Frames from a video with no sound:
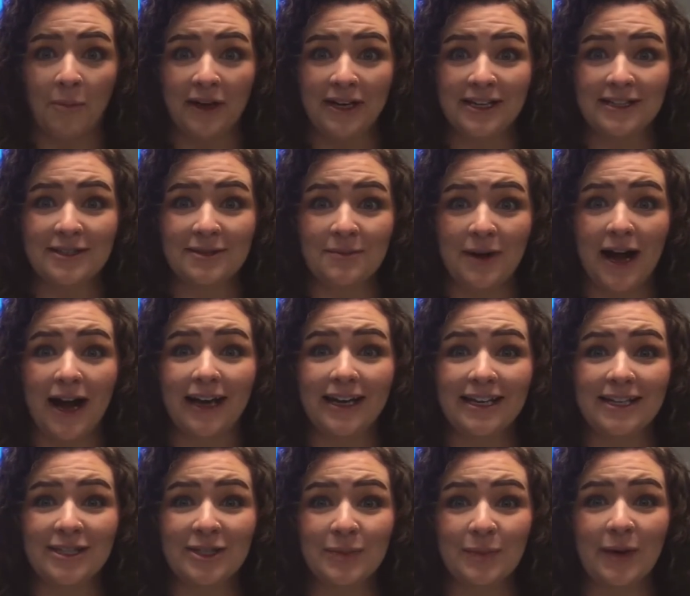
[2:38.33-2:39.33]
I need some
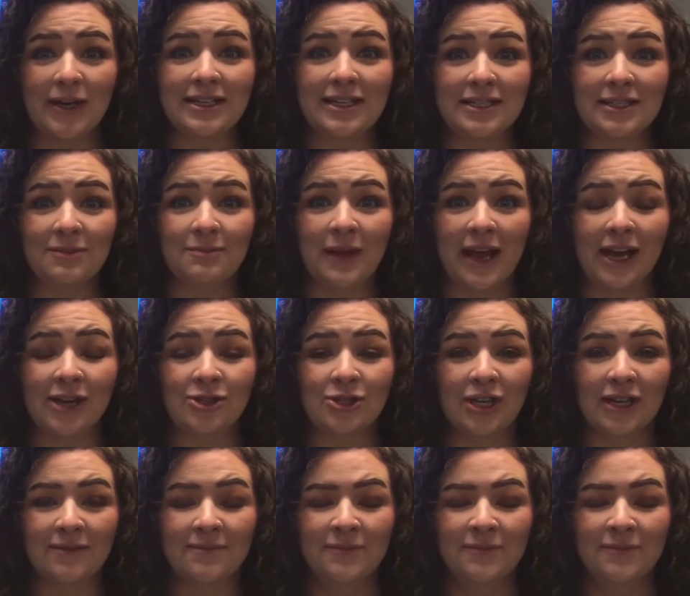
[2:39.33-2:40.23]
audience participation.